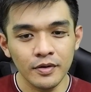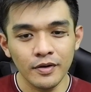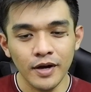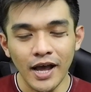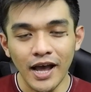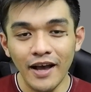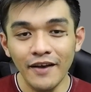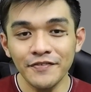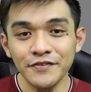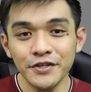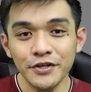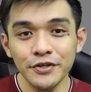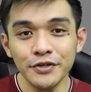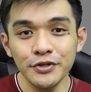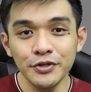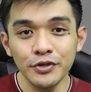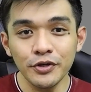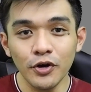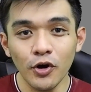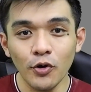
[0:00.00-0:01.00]
after
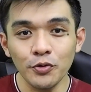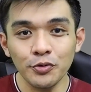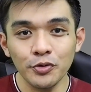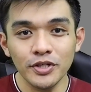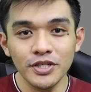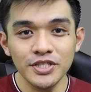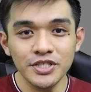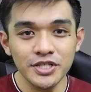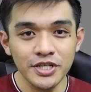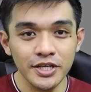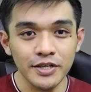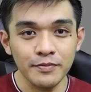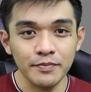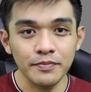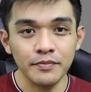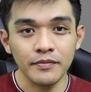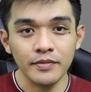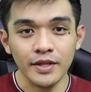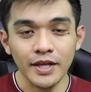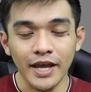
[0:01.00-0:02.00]
you go to the
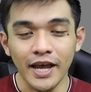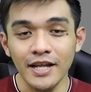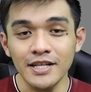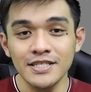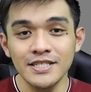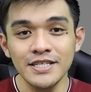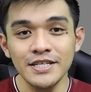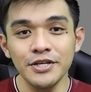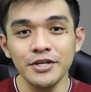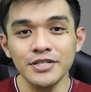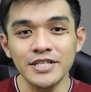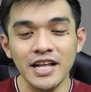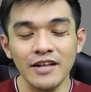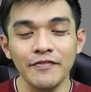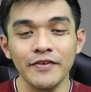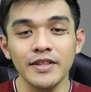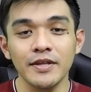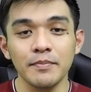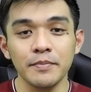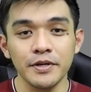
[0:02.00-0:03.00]
gym, and see
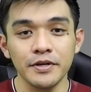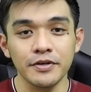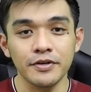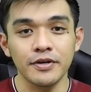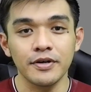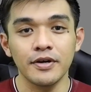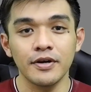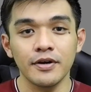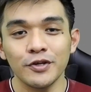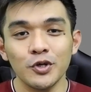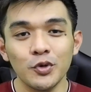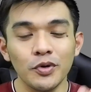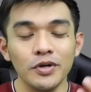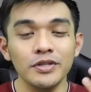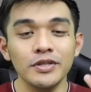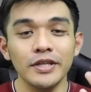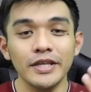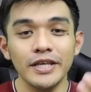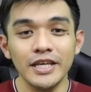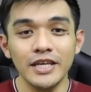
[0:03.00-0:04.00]
yourself in the mirror, you
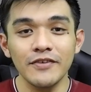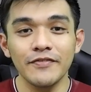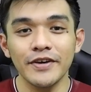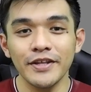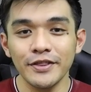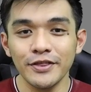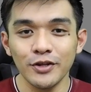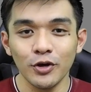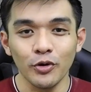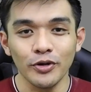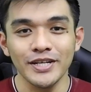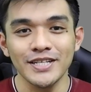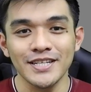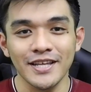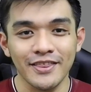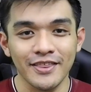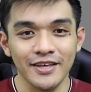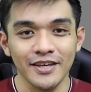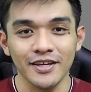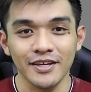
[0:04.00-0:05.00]
won't even notice a
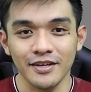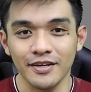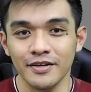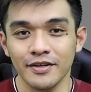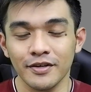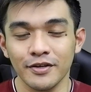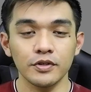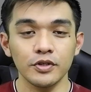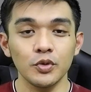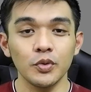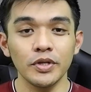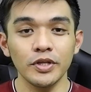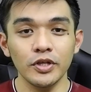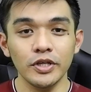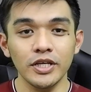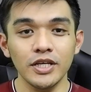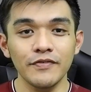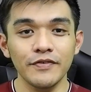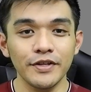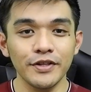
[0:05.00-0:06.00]
thing. You
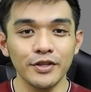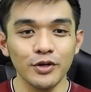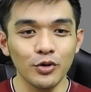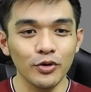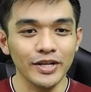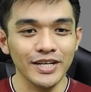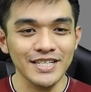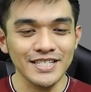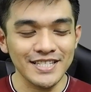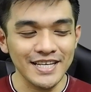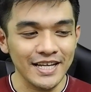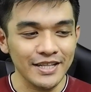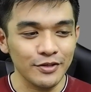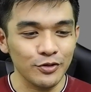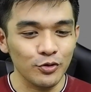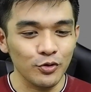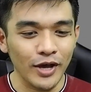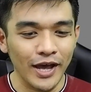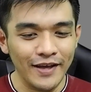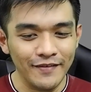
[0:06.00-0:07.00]
won't even notice that
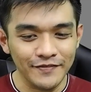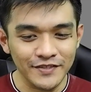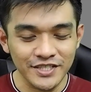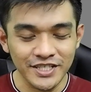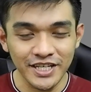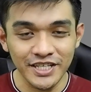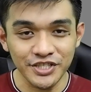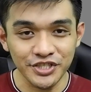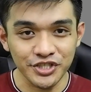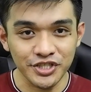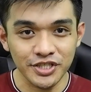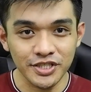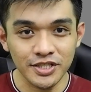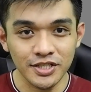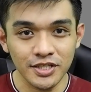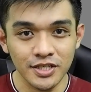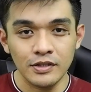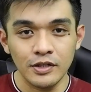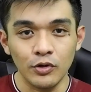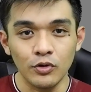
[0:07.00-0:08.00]
you have changed.
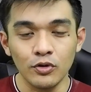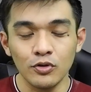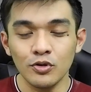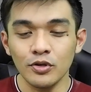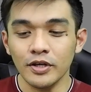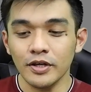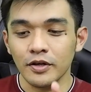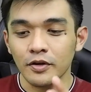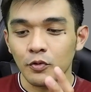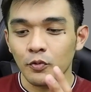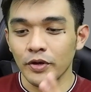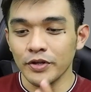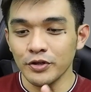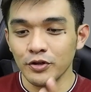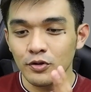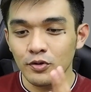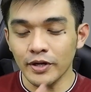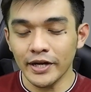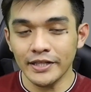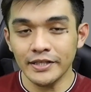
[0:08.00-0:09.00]
Now look, when
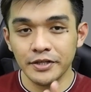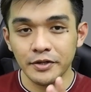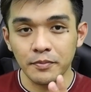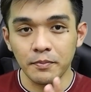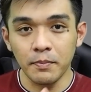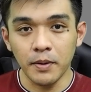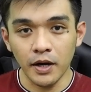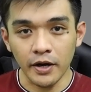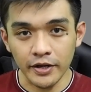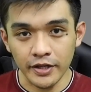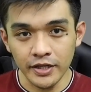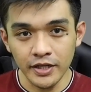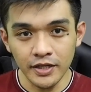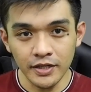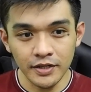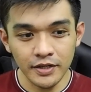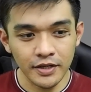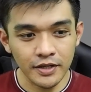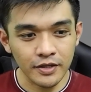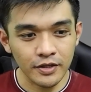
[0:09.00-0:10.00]
you look at your body
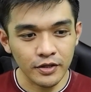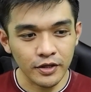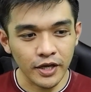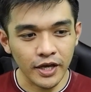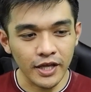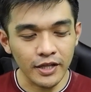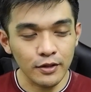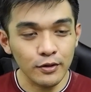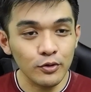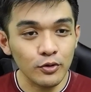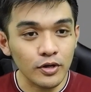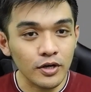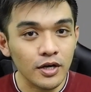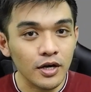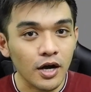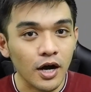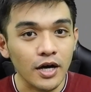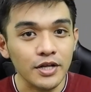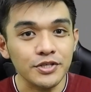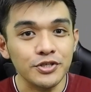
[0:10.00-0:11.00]
and look
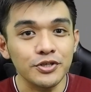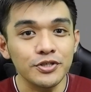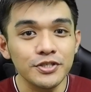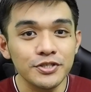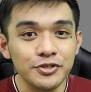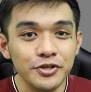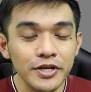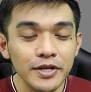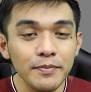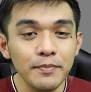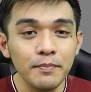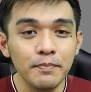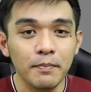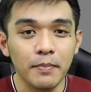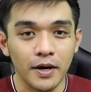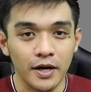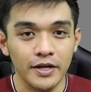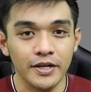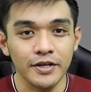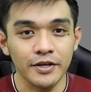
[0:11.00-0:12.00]
at your dream
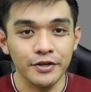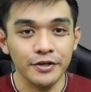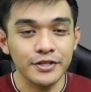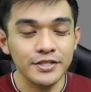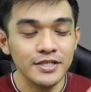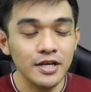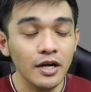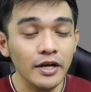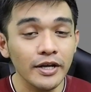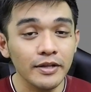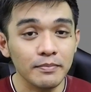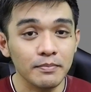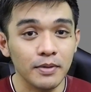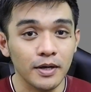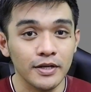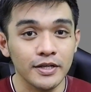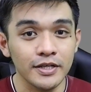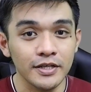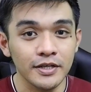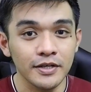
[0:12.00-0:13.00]
body, your target
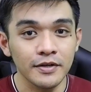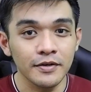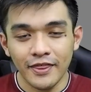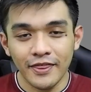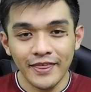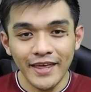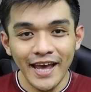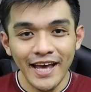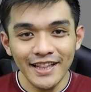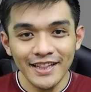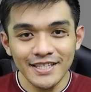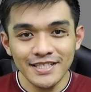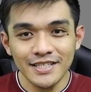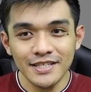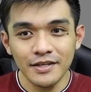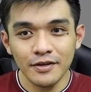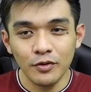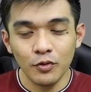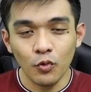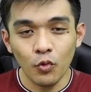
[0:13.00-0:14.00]
body, that
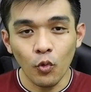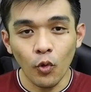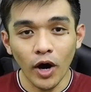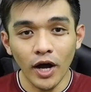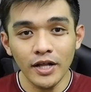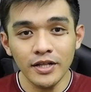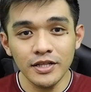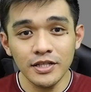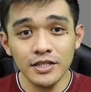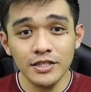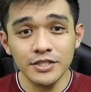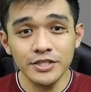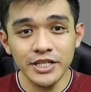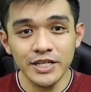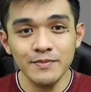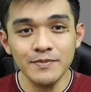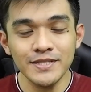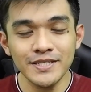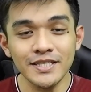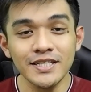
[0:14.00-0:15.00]
one
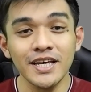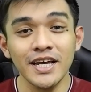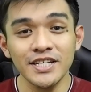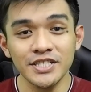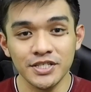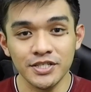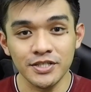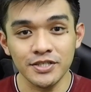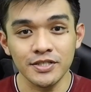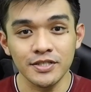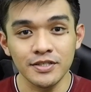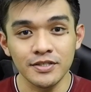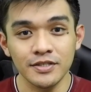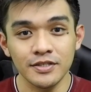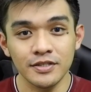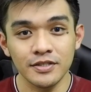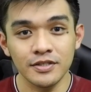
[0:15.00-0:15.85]
gym session